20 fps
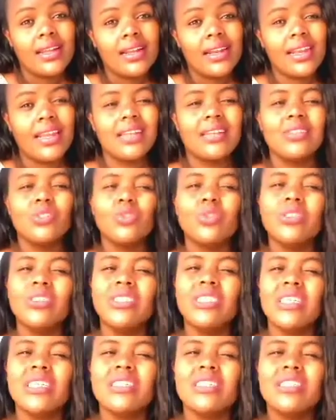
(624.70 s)
Like, don't
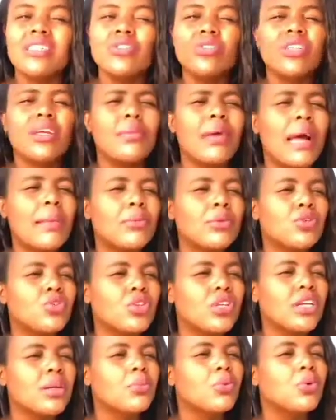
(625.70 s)
just, it's not I'm not
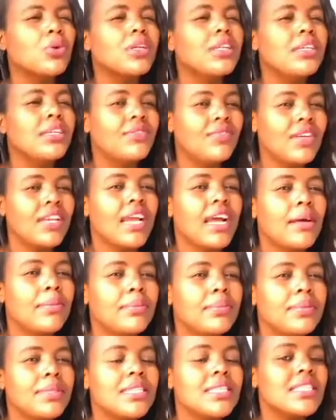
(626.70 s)
talking about giving up.
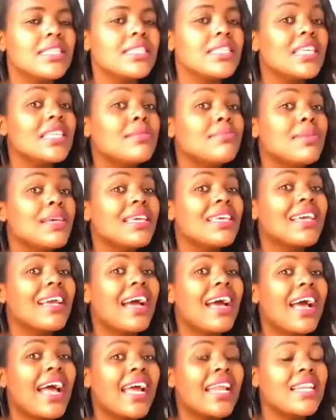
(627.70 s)
This is just making
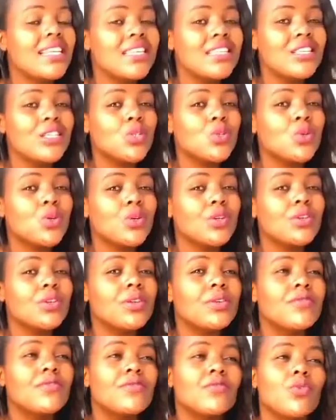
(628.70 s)
a hard decision
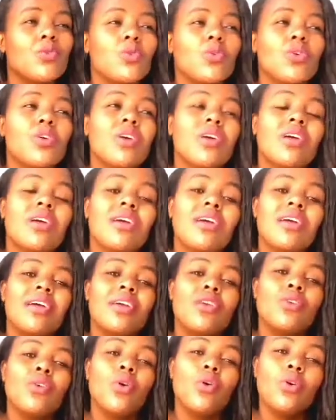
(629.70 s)
for
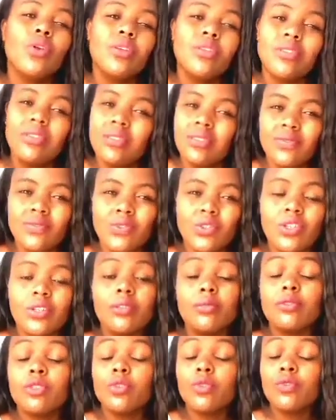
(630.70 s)
your own.
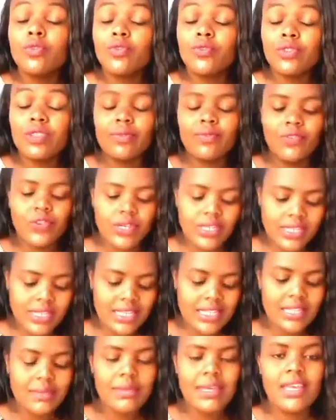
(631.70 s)
So for
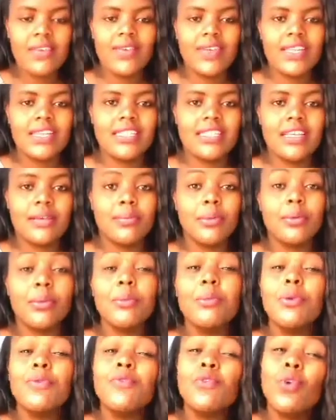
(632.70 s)
instance, let me give an example.
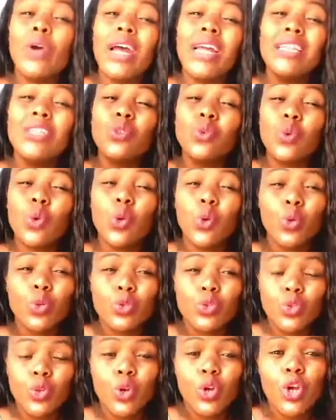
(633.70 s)
Maybe if you had to
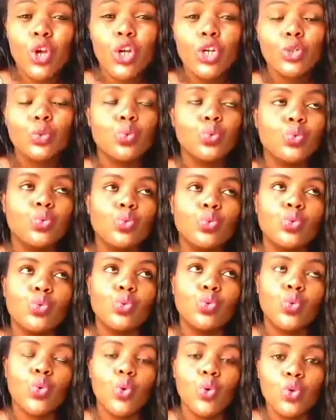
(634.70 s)
close
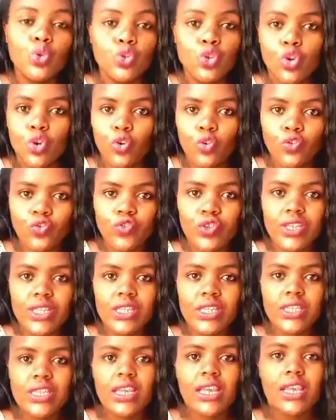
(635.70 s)
your
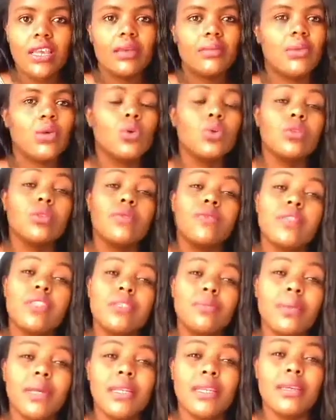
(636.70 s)
office because of
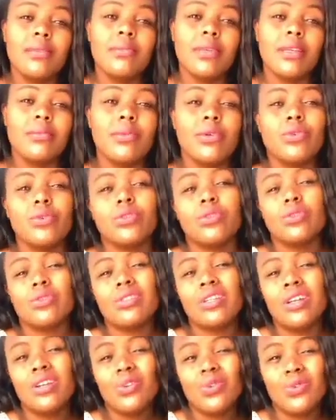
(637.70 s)
this pandemic, because
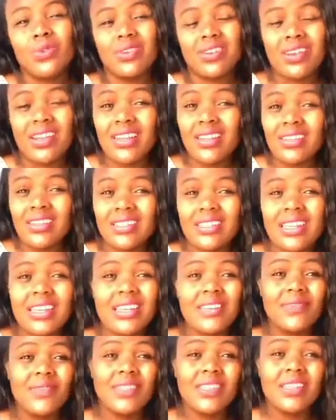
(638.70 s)
now rent and
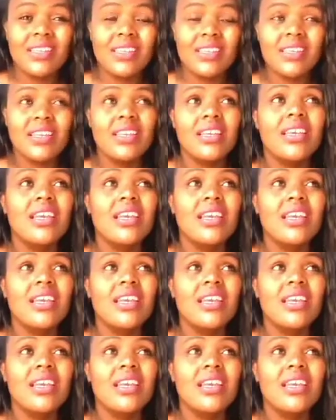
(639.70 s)
everything,